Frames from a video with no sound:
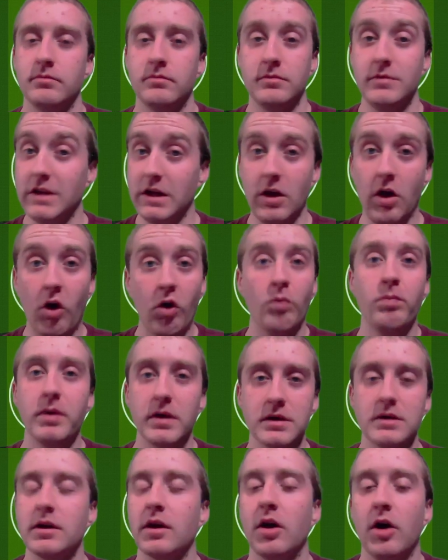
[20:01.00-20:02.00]
the
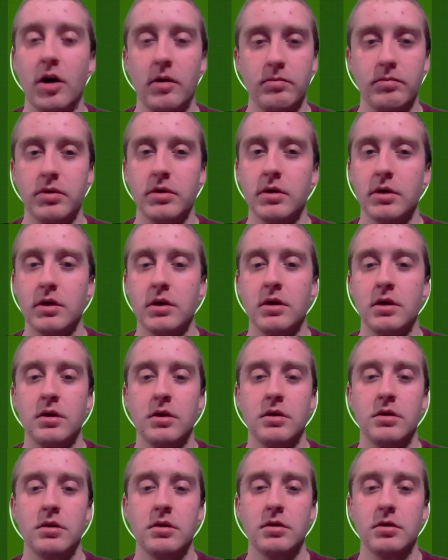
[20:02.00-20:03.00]
Open Cup,
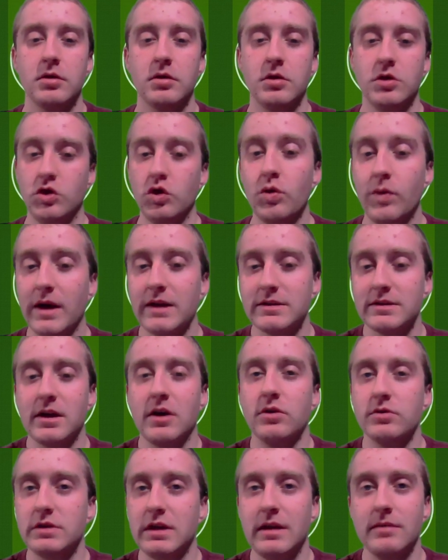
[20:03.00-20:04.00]

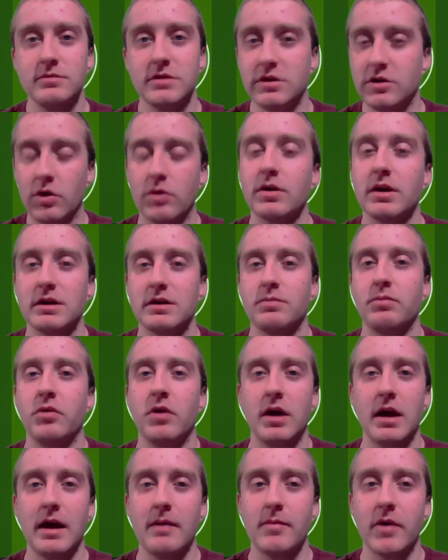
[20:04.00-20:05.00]
USL teams that don't get to
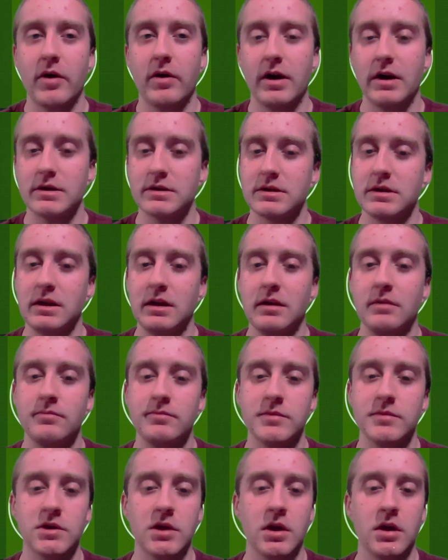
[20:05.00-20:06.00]
play MLS
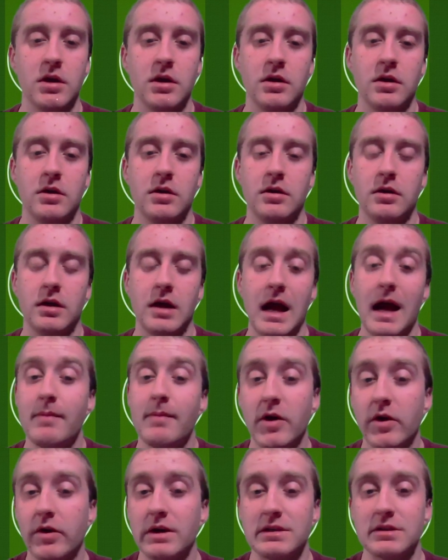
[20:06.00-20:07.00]
teams,
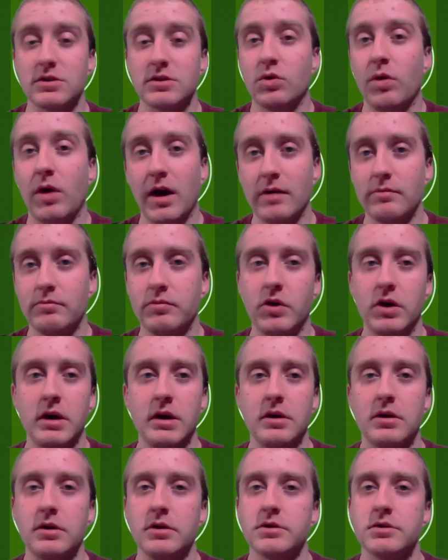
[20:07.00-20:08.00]
MLS squad
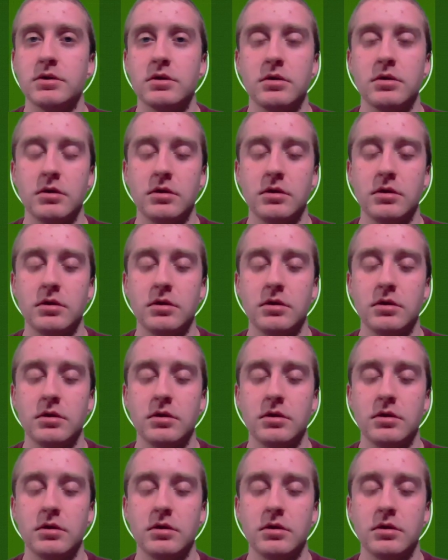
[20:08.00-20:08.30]
players,